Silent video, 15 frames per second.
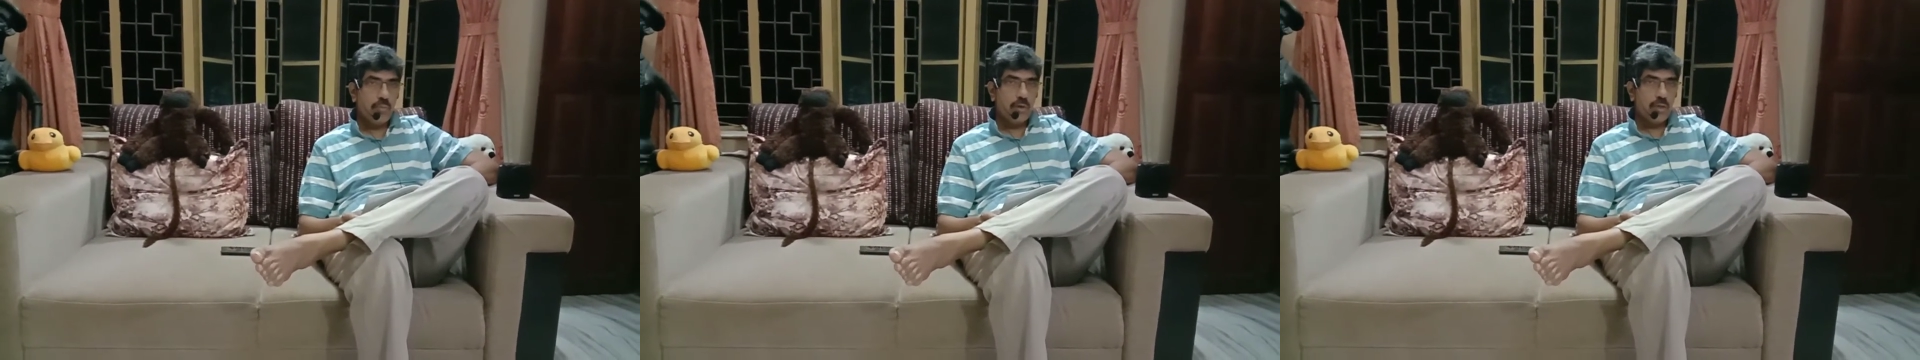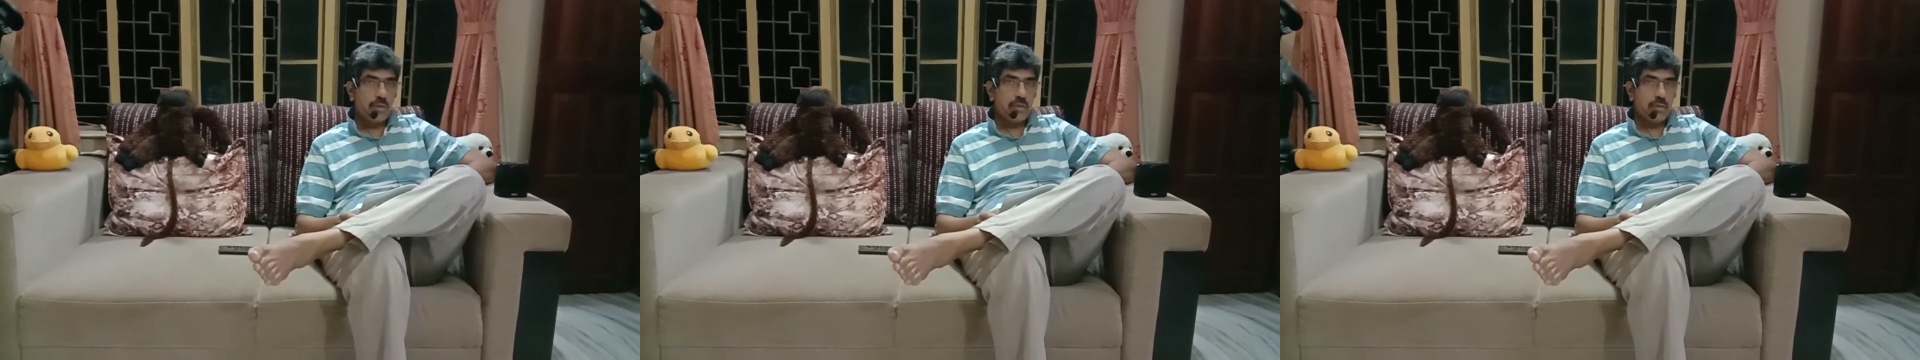
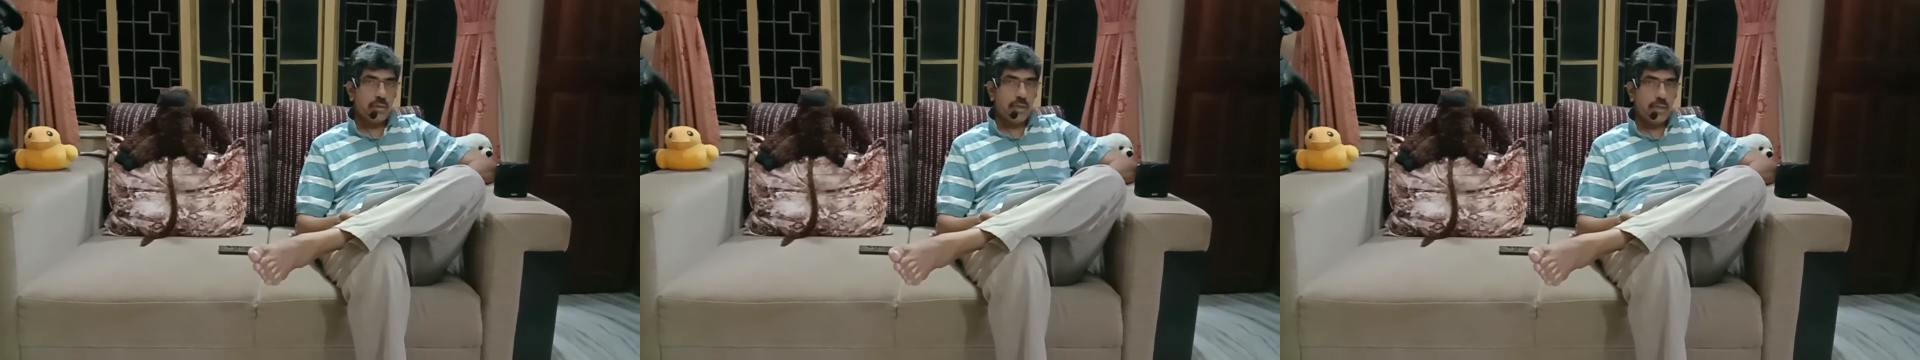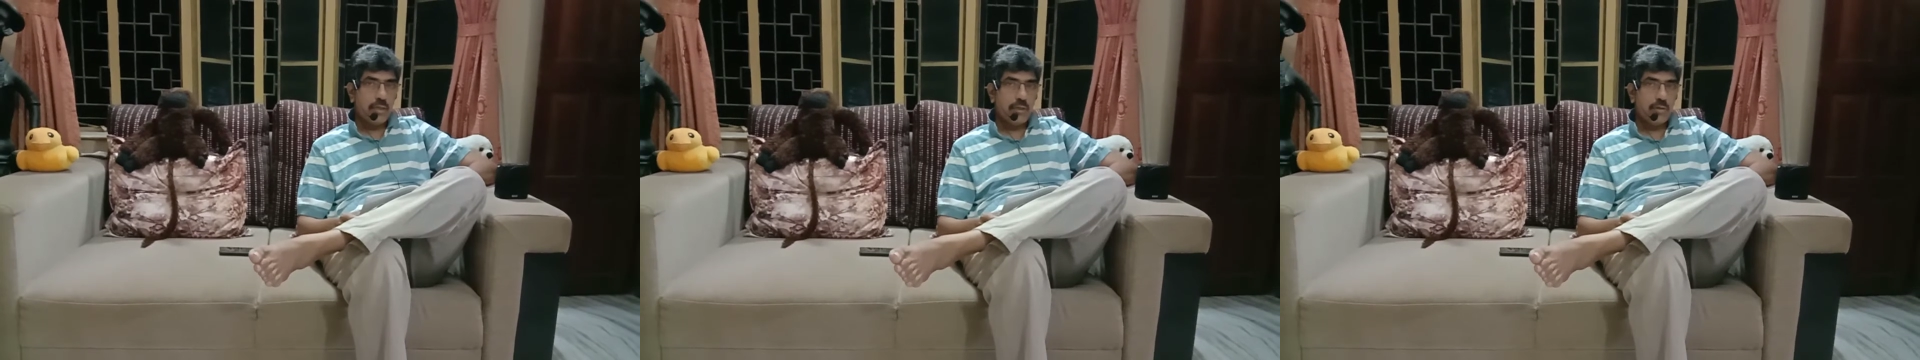But
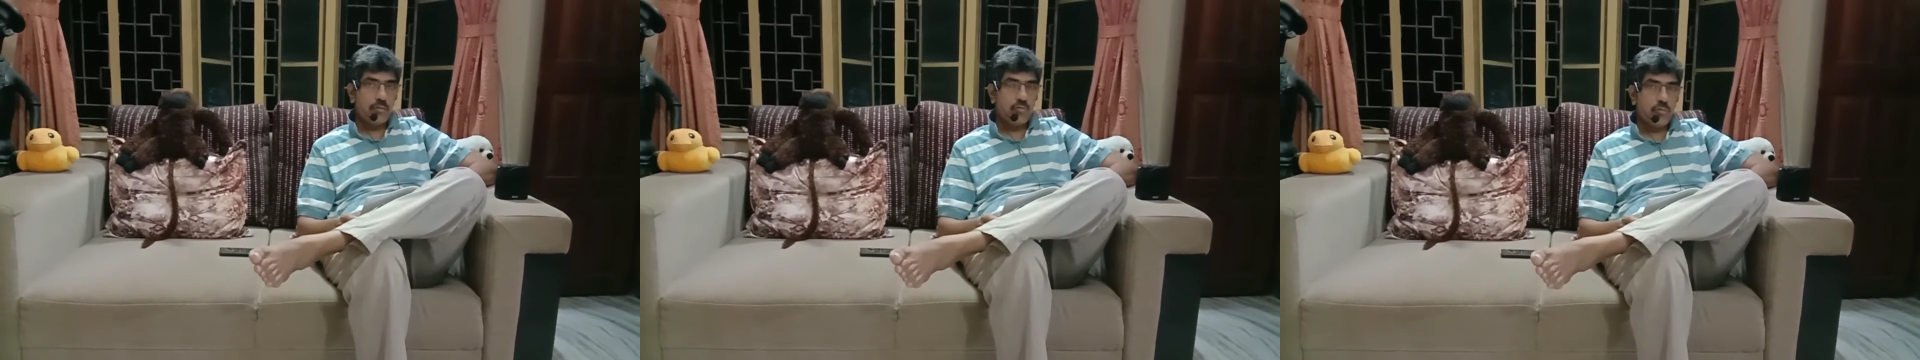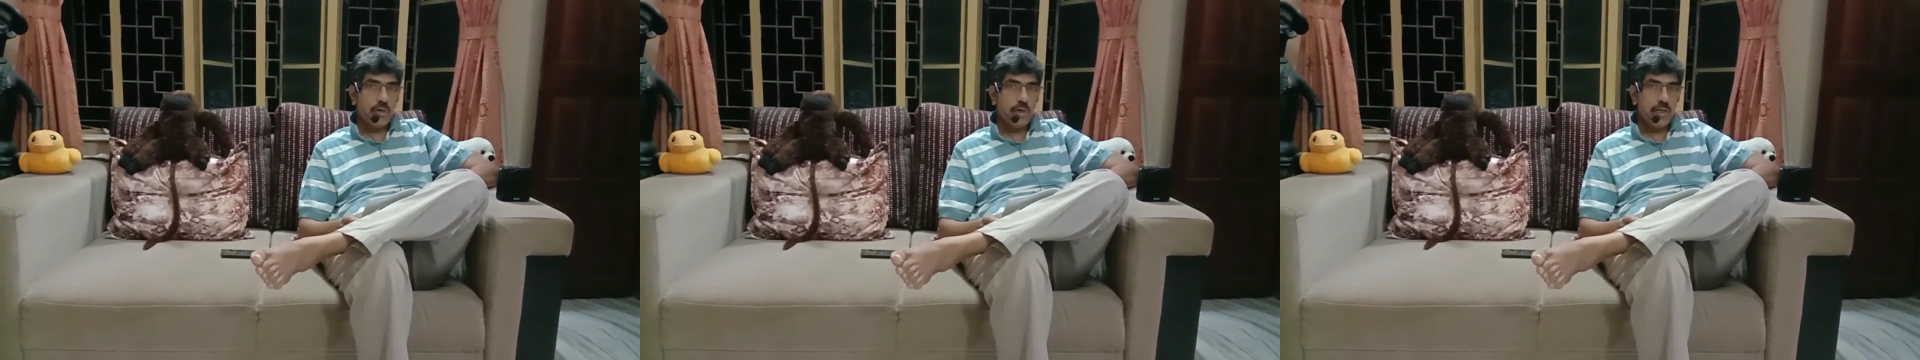
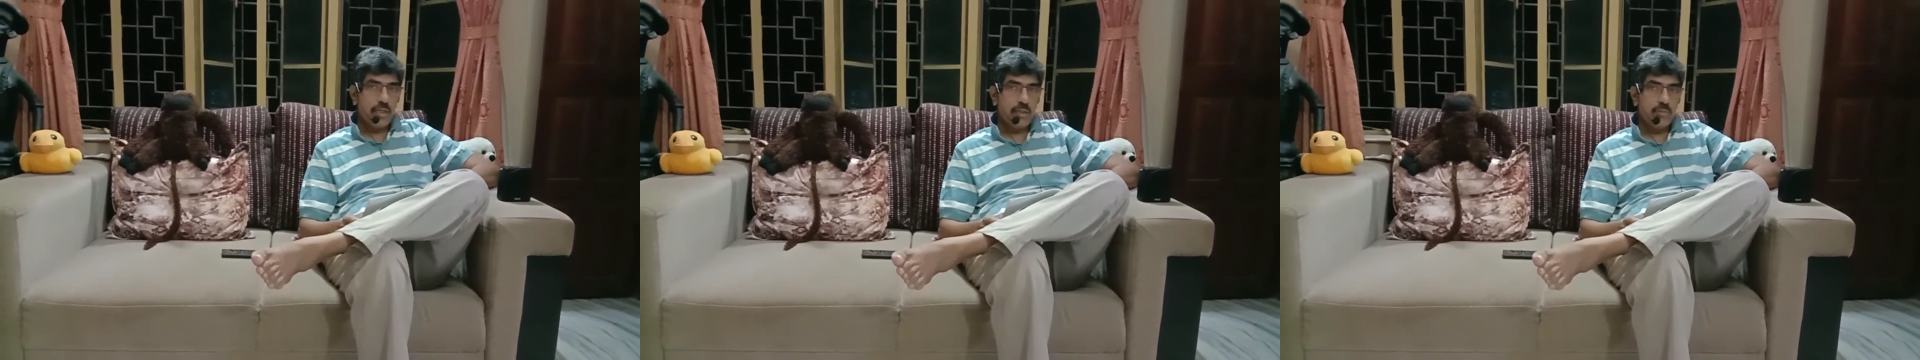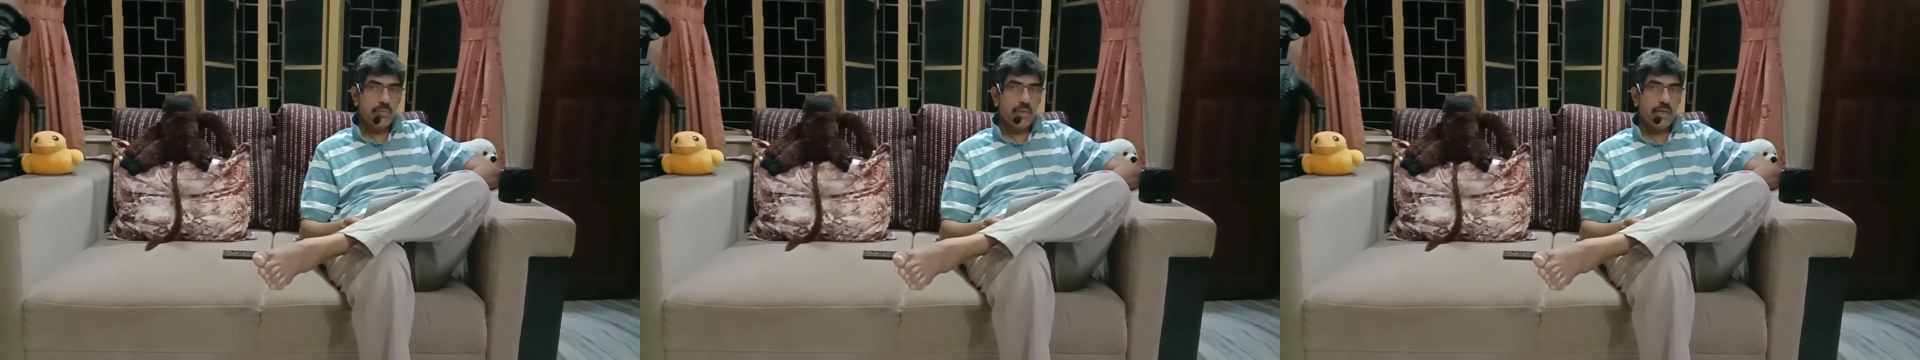to help